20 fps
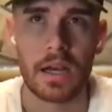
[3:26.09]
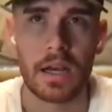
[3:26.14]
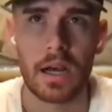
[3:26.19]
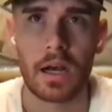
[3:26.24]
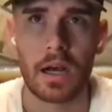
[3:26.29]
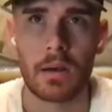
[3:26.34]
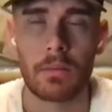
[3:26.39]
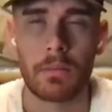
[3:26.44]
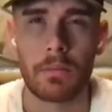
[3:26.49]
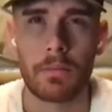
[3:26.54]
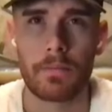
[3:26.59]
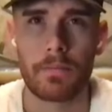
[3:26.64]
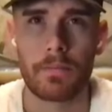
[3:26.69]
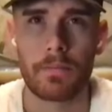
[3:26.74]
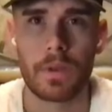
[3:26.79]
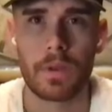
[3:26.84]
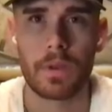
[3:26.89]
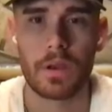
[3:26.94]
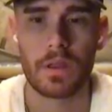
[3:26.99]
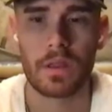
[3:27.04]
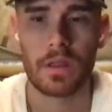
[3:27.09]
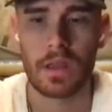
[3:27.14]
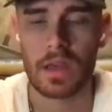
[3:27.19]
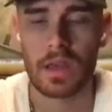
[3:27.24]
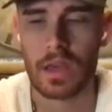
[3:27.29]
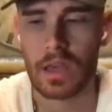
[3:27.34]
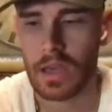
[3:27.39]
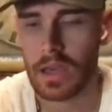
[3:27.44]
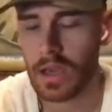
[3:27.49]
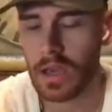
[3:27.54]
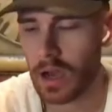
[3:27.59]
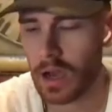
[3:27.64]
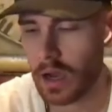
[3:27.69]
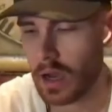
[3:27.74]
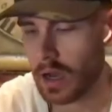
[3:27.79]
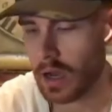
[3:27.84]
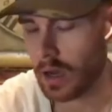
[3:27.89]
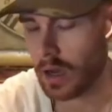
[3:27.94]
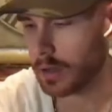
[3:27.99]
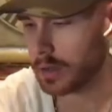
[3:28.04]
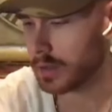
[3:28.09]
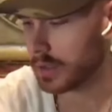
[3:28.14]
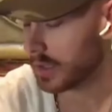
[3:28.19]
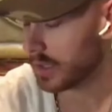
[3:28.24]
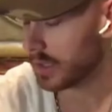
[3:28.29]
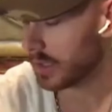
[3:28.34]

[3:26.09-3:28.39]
um the uh